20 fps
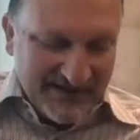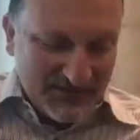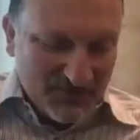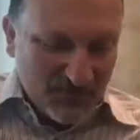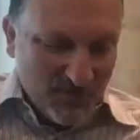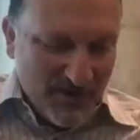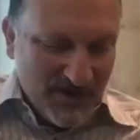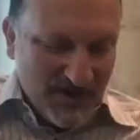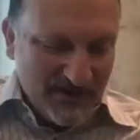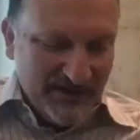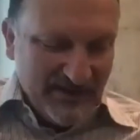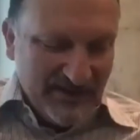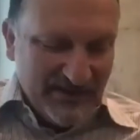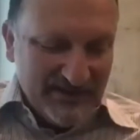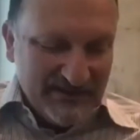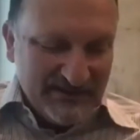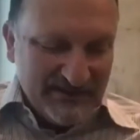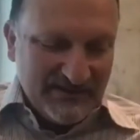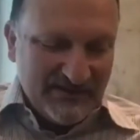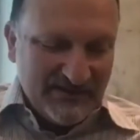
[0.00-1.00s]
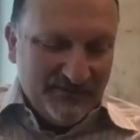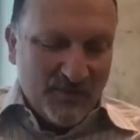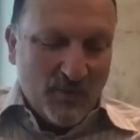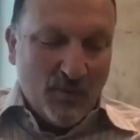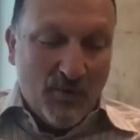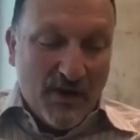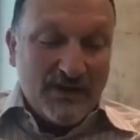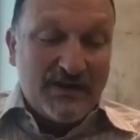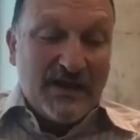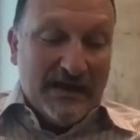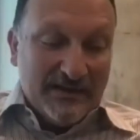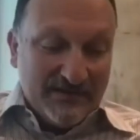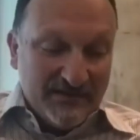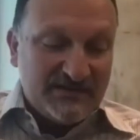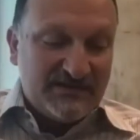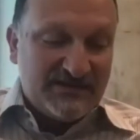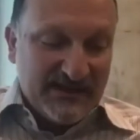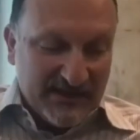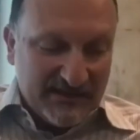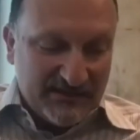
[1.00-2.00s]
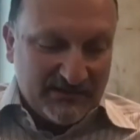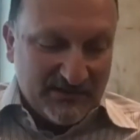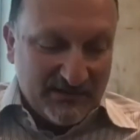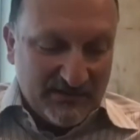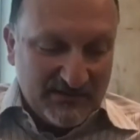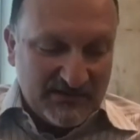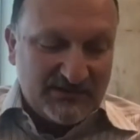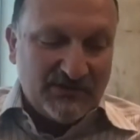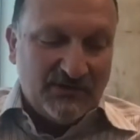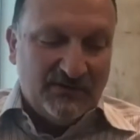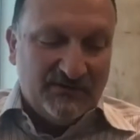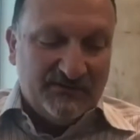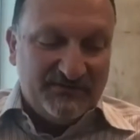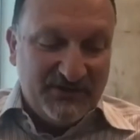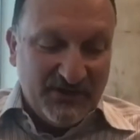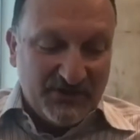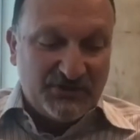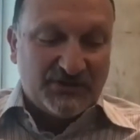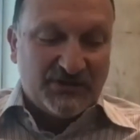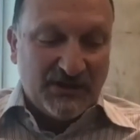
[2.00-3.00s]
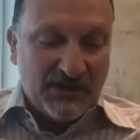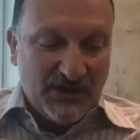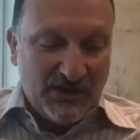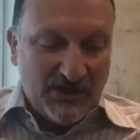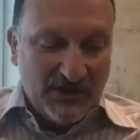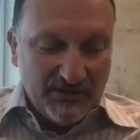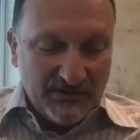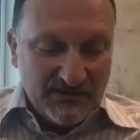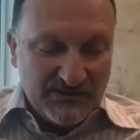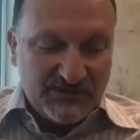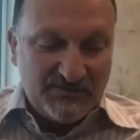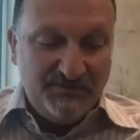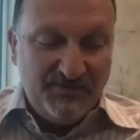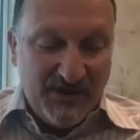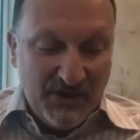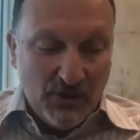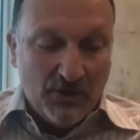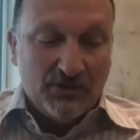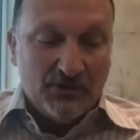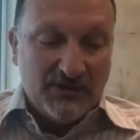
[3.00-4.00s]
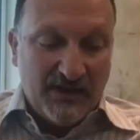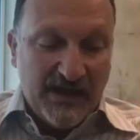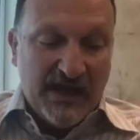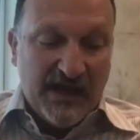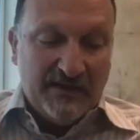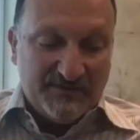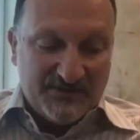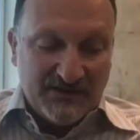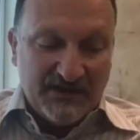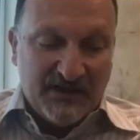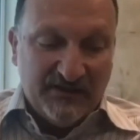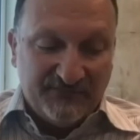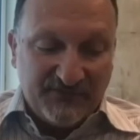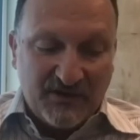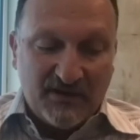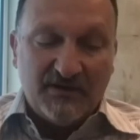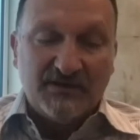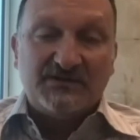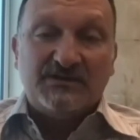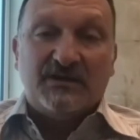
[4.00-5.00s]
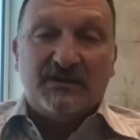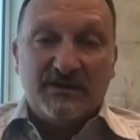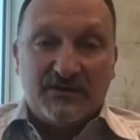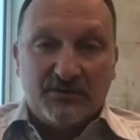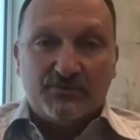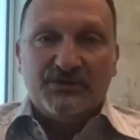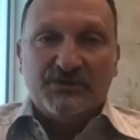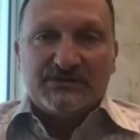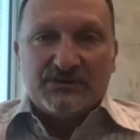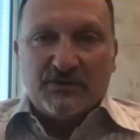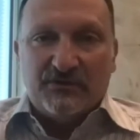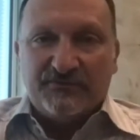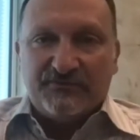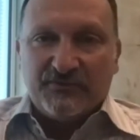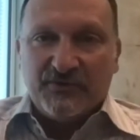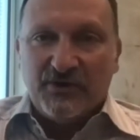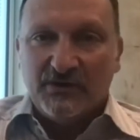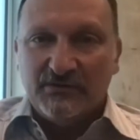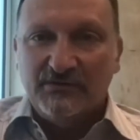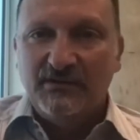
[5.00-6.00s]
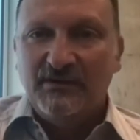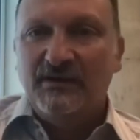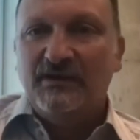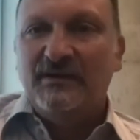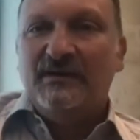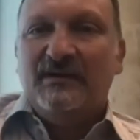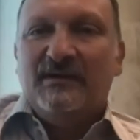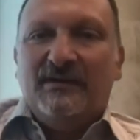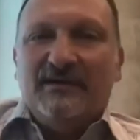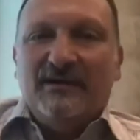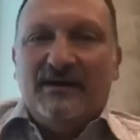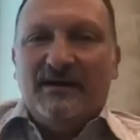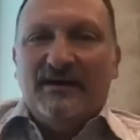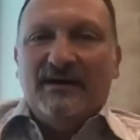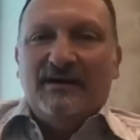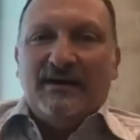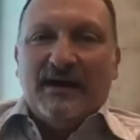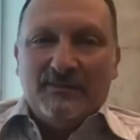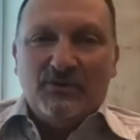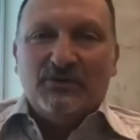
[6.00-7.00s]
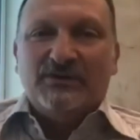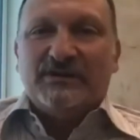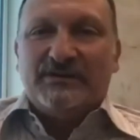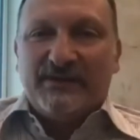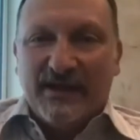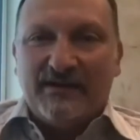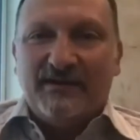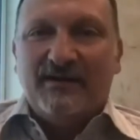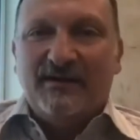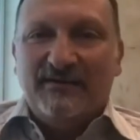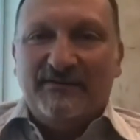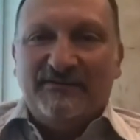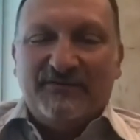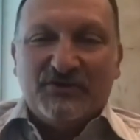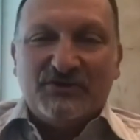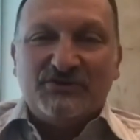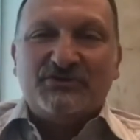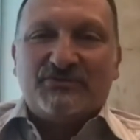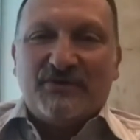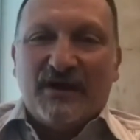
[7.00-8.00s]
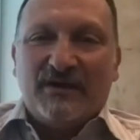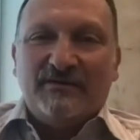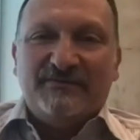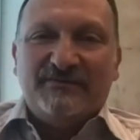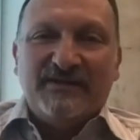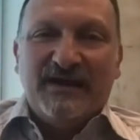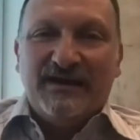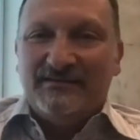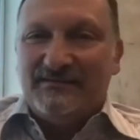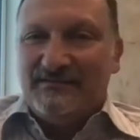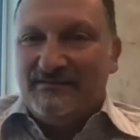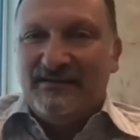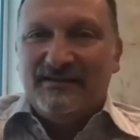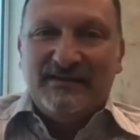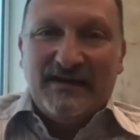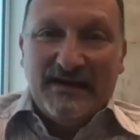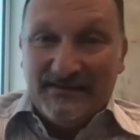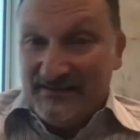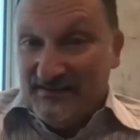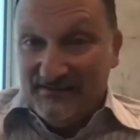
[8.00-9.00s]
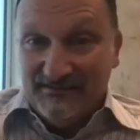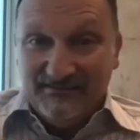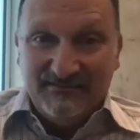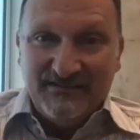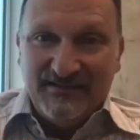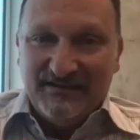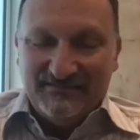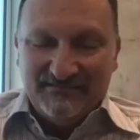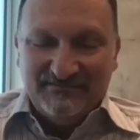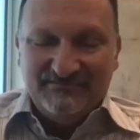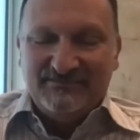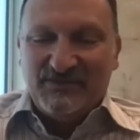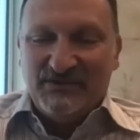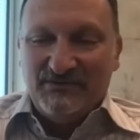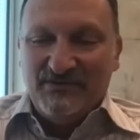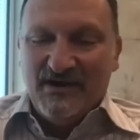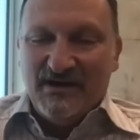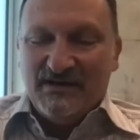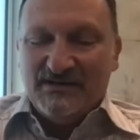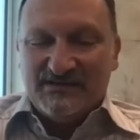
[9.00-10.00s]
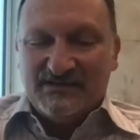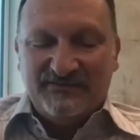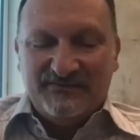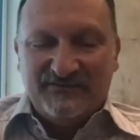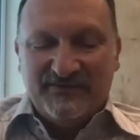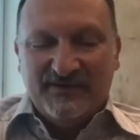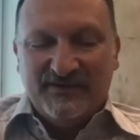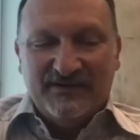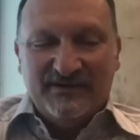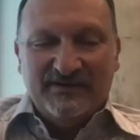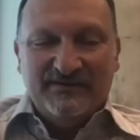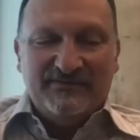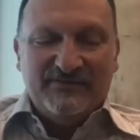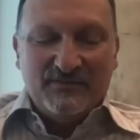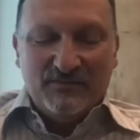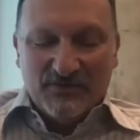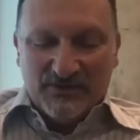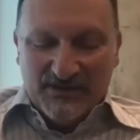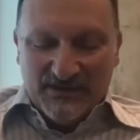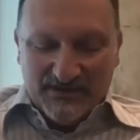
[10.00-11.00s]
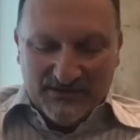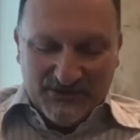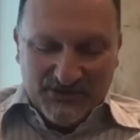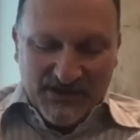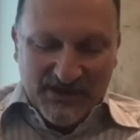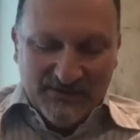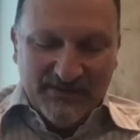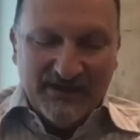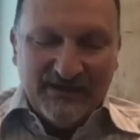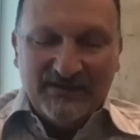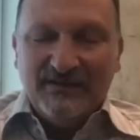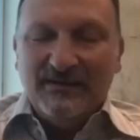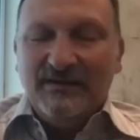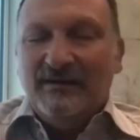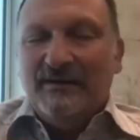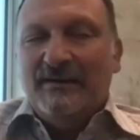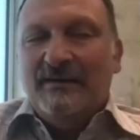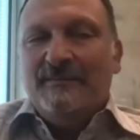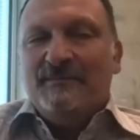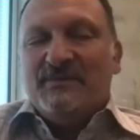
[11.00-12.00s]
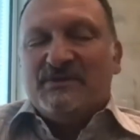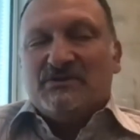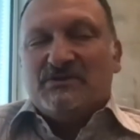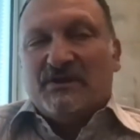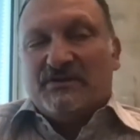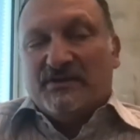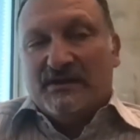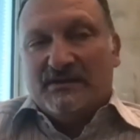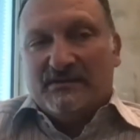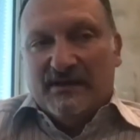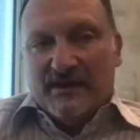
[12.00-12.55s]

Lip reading: one is: what other sectors of digital goods beyond games and gift cards are at risk of fraud? I'm going to take a first crack of that, and then you guys, if you want to chime in. So I think